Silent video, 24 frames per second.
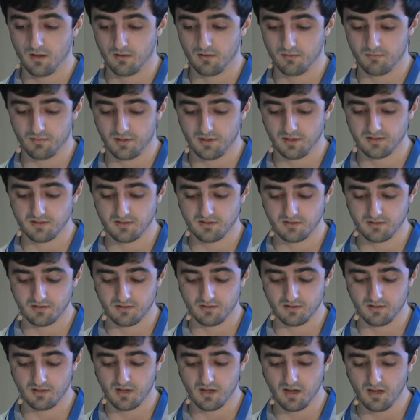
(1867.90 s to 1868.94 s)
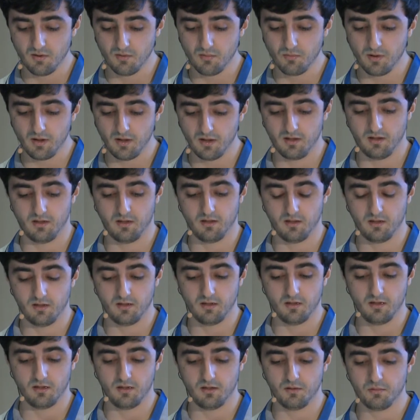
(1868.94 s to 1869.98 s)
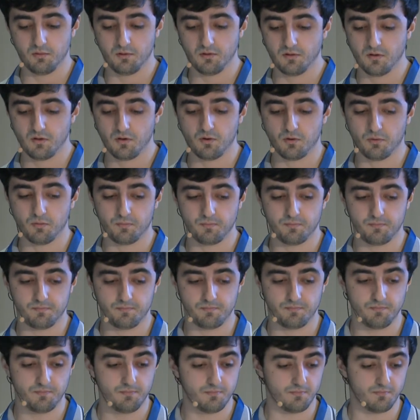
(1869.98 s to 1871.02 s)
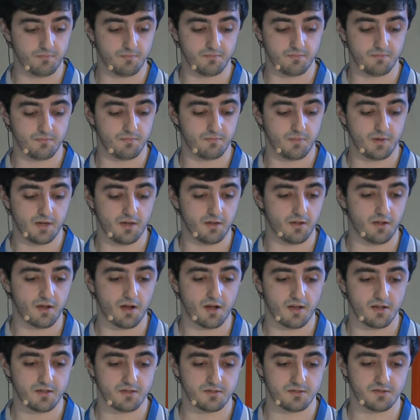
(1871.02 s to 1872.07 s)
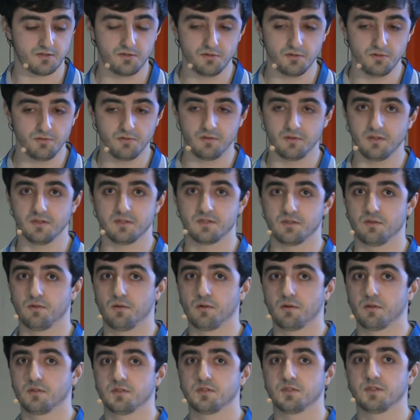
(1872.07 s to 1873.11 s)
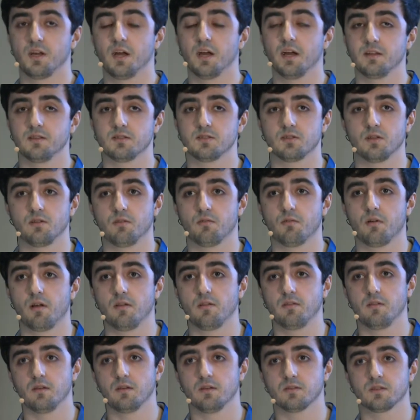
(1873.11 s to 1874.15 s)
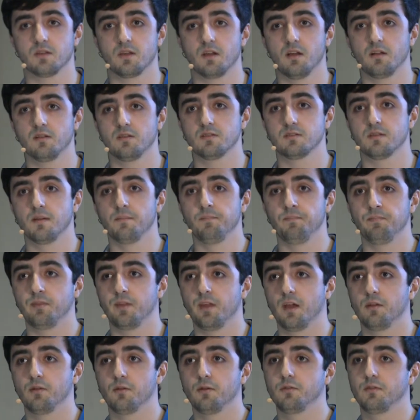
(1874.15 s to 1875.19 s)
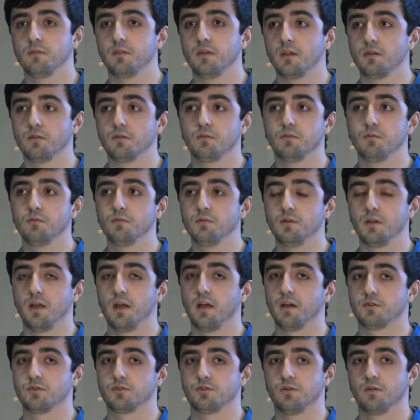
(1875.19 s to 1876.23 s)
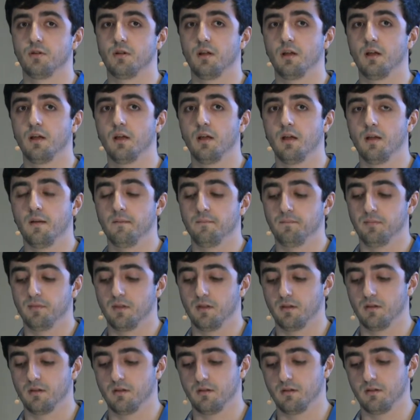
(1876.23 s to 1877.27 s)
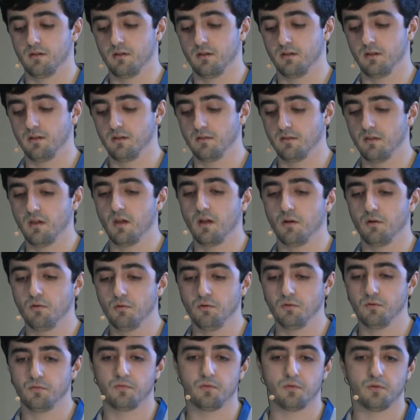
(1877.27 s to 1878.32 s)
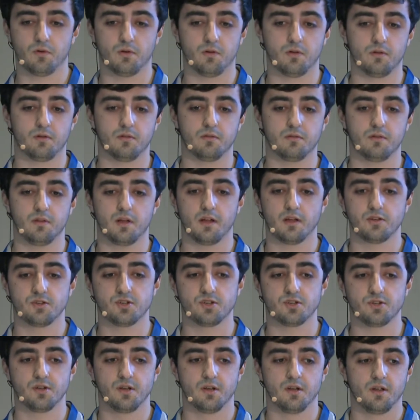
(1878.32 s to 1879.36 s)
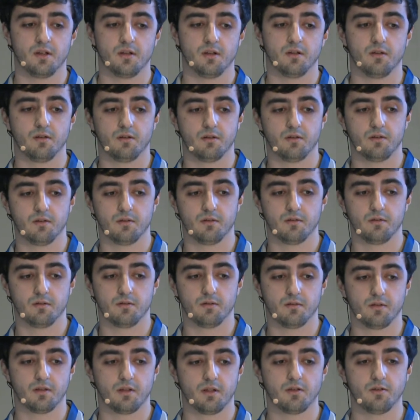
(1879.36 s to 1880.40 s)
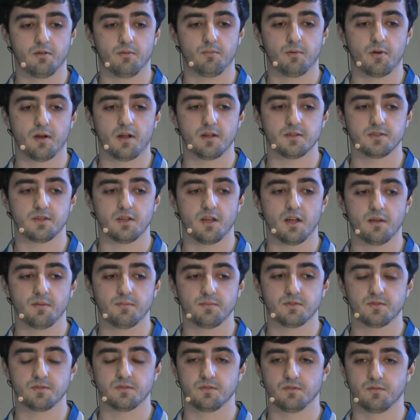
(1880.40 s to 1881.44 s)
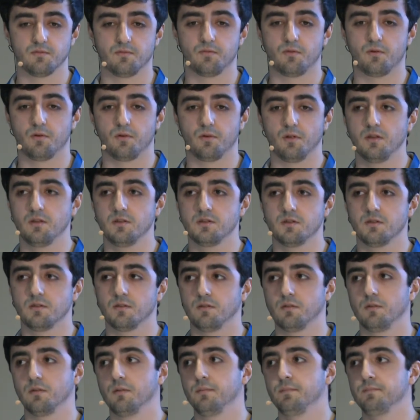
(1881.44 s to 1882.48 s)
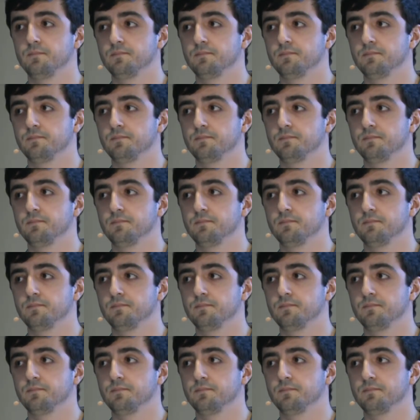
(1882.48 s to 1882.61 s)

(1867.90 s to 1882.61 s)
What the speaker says: But anyway, even though many guys do this rocket science and write their scanners, they are not that good actually. They are good for large enterprise apps, for internal